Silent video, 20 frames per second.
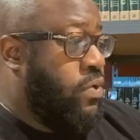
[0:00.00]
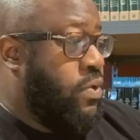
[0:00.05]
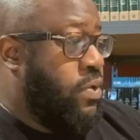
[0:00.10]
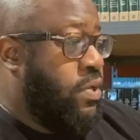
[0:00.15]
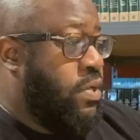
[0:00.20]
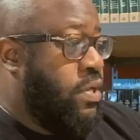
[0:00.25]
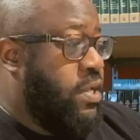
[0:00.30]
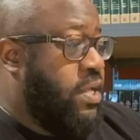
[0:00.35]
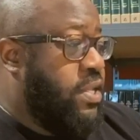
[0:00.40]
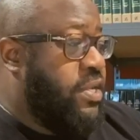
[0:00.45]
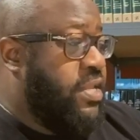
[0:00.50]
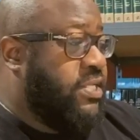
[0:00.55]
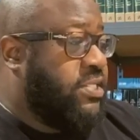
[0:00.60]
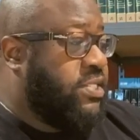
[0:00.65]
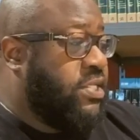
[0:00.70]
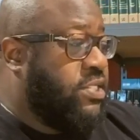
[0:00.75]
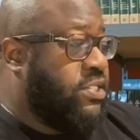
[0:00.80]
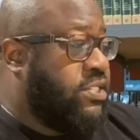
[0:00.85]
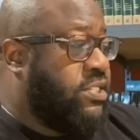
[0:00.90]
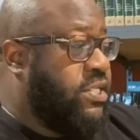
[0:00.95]
And let's
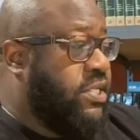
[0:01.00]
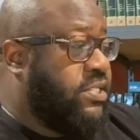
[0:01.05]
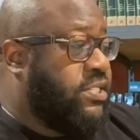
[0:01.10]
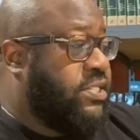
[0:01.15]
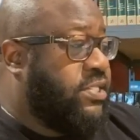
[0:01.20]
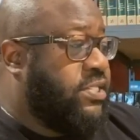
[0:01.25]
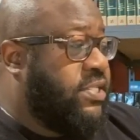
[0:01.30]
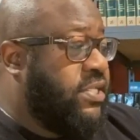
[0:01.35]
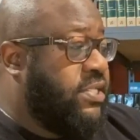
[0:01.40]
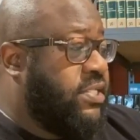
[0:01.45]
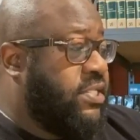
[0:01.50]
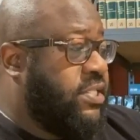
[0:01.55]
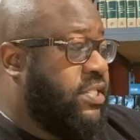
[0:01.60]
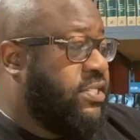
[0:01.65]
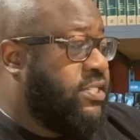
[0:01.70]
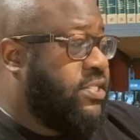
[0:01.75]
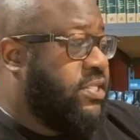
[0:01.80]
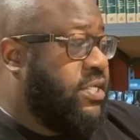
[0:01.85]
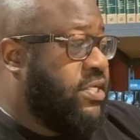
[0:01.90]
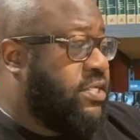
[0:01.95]

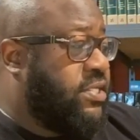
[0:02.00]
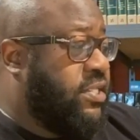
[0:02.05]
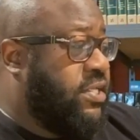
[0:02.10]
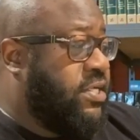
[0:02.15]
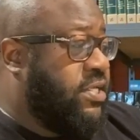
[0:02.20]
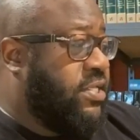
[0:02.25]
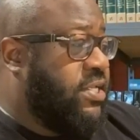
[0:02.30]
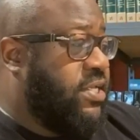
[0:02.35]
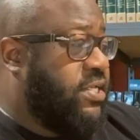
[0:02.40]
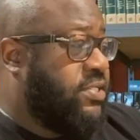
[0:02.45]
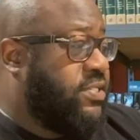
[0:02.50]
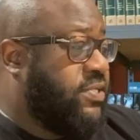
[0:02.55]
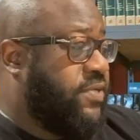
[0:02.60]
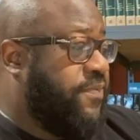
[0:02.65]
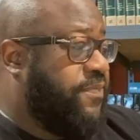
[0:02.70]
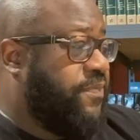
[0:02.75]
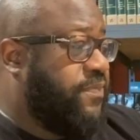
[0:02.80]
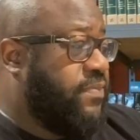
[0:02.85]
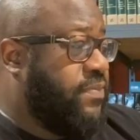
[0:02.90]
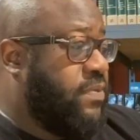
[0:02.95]
look at this.
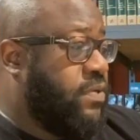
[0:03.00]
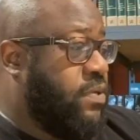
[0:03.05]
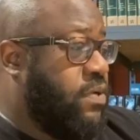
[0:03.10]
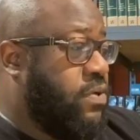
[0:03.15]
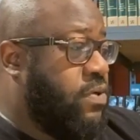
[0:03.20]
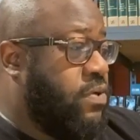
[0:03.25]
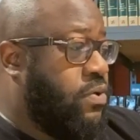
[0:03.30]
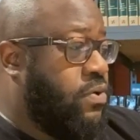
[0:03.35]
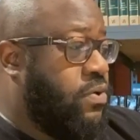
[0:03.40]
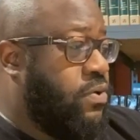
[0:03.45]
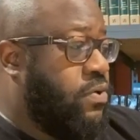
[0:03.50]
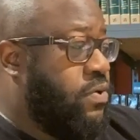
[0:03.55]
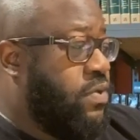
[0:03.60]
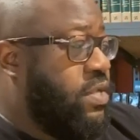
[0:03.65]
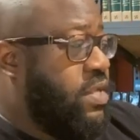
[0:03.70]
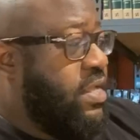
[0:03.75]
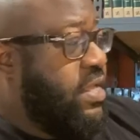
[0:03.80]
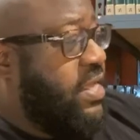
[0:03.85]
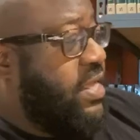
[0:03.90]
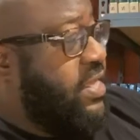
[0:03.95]

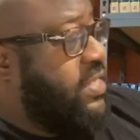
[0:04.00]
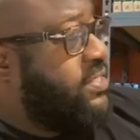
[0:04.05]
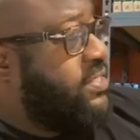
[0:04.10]
It's a